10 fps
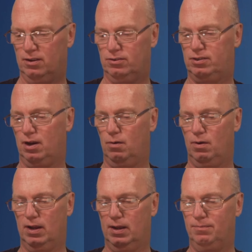So
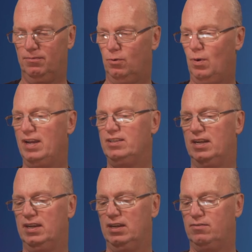why is
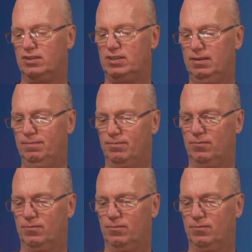that interesting?